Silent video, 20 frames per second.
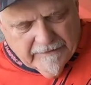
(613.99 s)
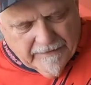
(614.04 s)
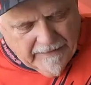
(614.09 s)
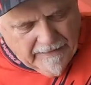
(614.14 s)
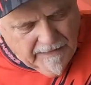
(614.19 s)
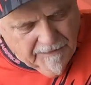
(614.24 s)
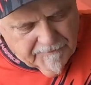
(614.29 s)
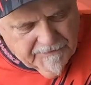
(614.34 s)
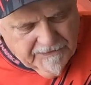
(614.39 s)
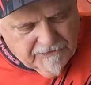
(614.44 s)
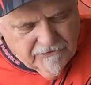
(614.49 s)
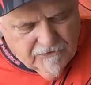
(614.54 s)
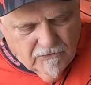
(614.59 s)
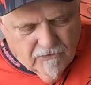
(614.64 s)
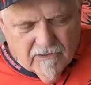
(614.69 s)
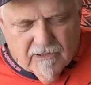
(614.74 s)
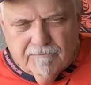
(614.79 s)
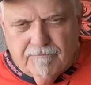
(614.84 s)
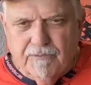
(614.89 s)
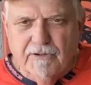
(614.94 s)
I mean, you
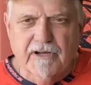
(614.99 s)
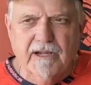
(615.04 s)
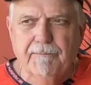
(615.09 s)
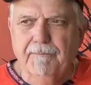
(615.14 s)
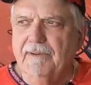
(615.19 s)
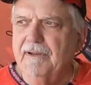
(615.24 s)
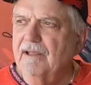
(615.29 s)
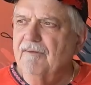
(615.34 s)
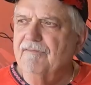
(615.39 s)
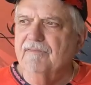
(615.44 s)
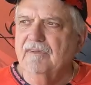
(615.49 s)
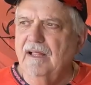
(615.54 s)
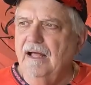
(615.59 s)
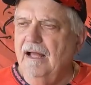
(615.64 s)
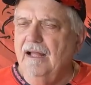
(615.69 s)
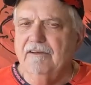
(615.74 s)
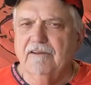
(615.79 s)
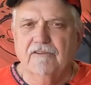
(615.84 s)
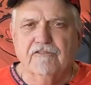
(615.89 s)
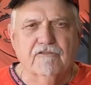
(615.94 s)
could put up enough
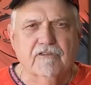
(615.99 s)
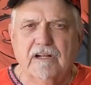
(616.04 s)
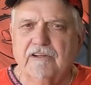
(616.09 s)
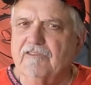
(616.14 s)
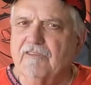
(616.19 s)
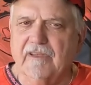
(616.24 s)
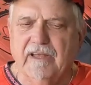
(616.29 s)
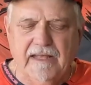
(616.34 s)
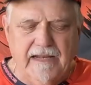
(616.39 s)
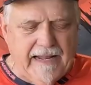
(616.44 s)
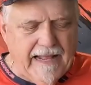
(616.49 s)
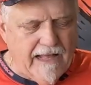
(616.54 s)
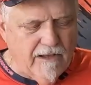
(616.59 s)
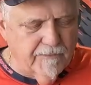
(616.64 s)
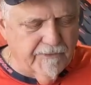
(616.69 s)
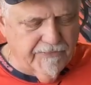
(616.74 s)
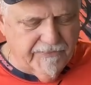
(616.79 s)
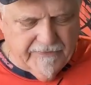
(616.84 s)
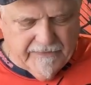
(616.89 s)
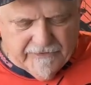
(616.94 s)
line to stretch the canal
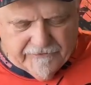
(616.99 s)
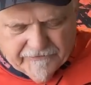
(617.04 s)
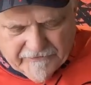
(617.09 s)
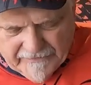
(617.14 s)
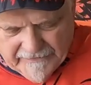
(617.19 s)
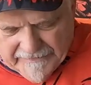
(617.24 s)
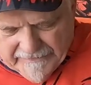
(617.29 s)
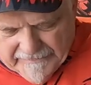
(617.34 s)
with this.